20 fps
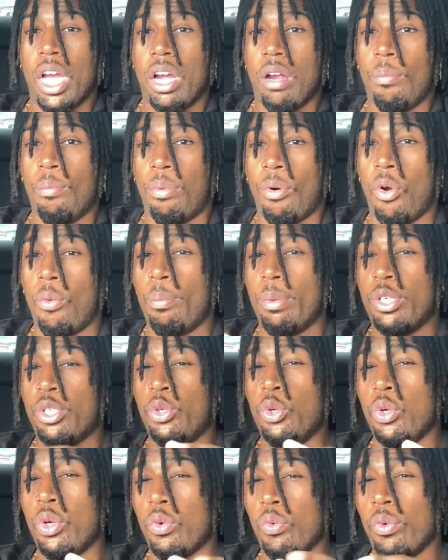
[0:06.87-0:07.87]
bro, but
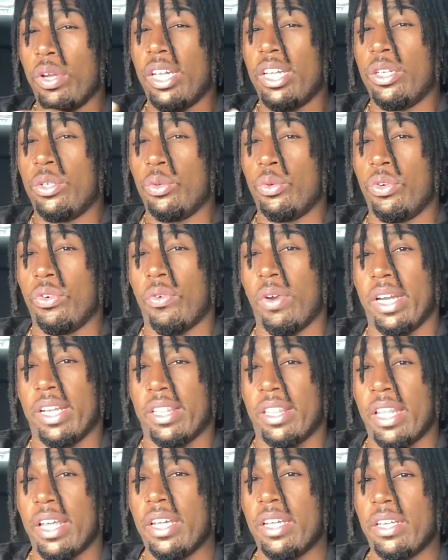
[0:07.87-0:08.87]
you can really do great
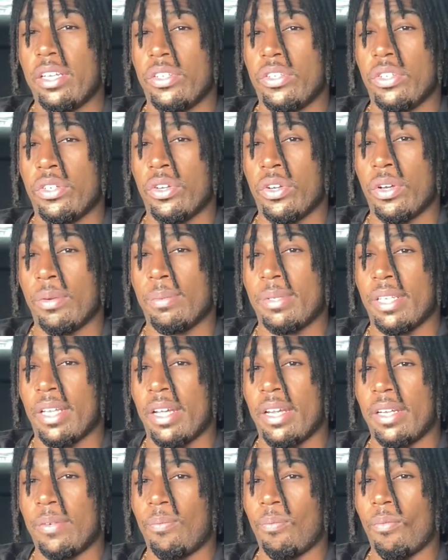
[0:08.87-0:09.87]
things, you know what I'm
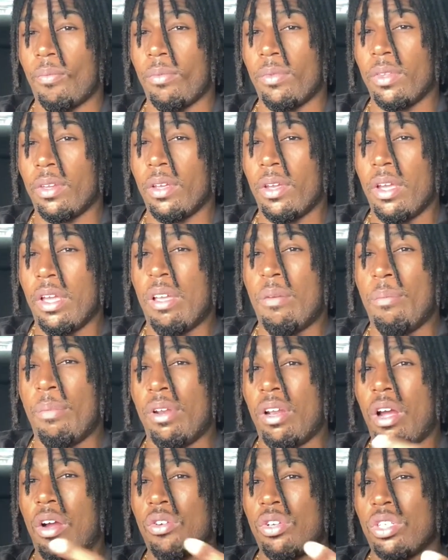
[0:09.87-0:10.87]
saying? But
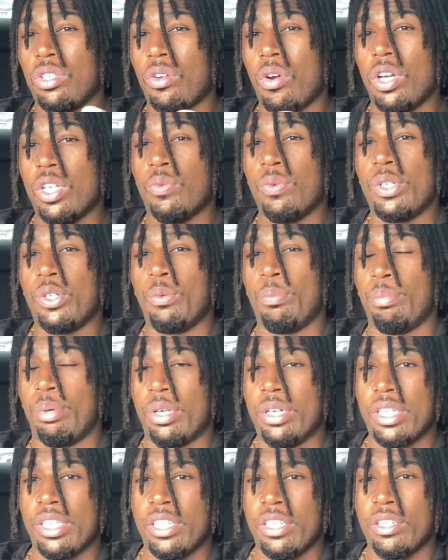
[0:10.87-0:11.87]
it all starts with you
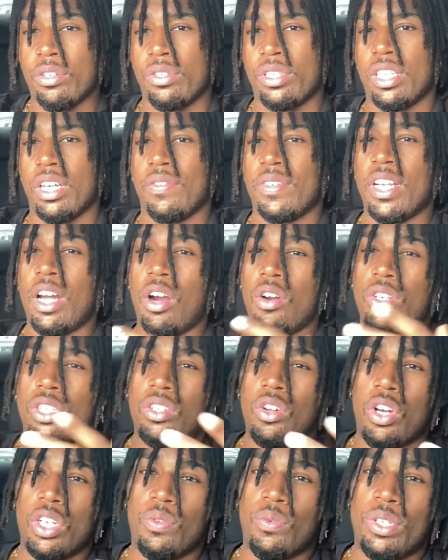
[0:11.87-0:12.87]
pushing yourself. It all
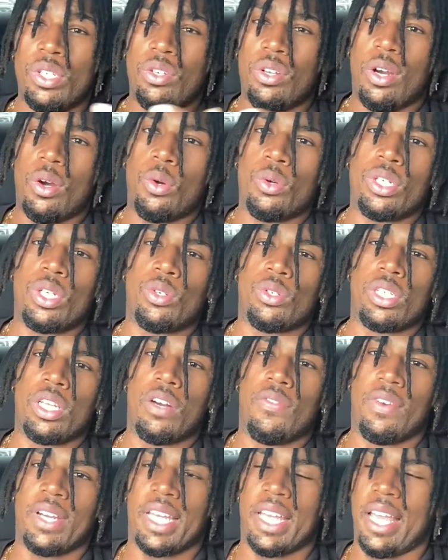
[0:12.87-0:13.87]
starts with you holding
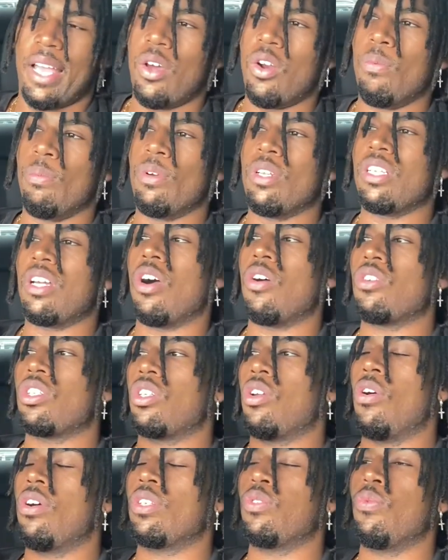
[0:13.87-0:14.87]
yourself accountable. It all
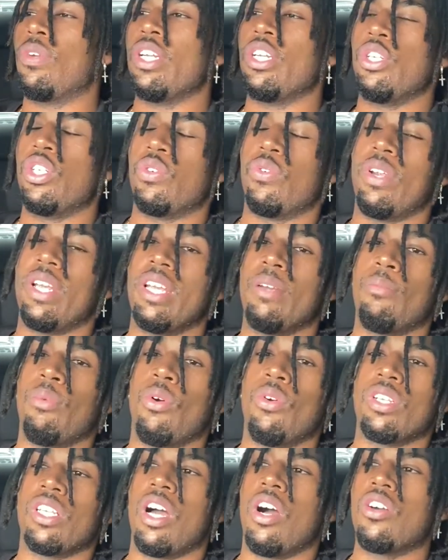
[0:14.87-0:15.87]
starts with a dream,
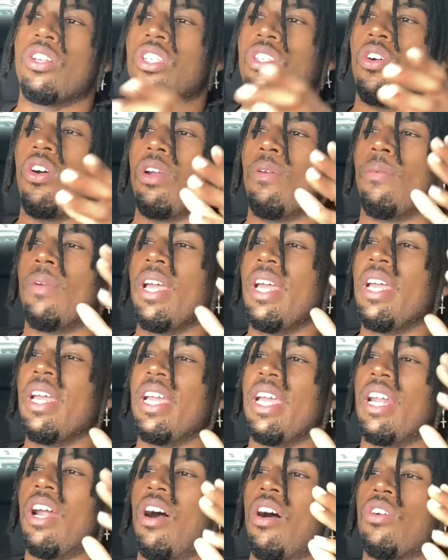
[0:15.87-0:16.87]
bro. It all started
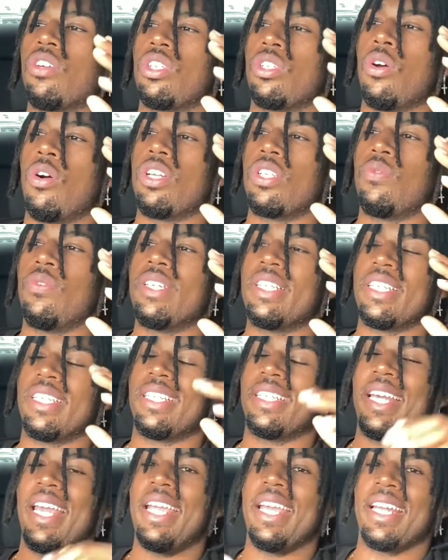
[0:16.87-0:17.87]
it all starts with
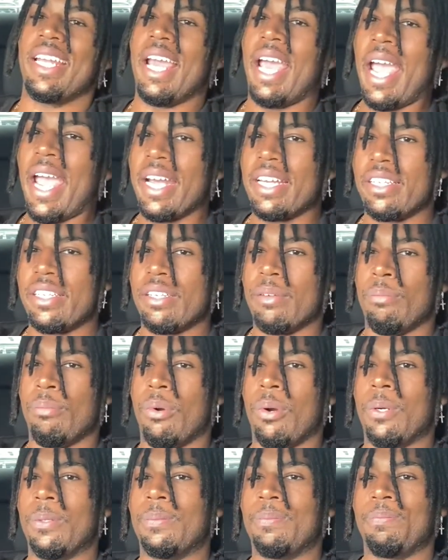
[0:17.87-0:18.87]
just taking action,
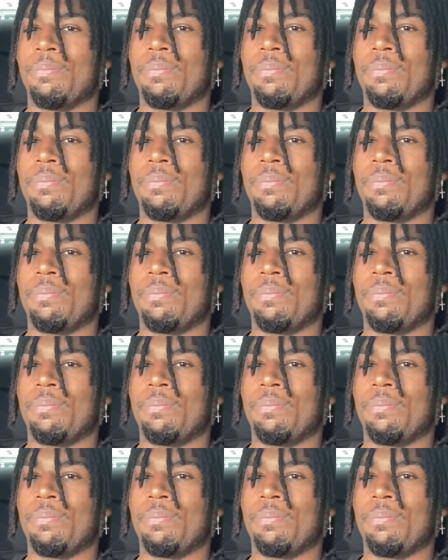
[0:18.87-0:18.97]
bro.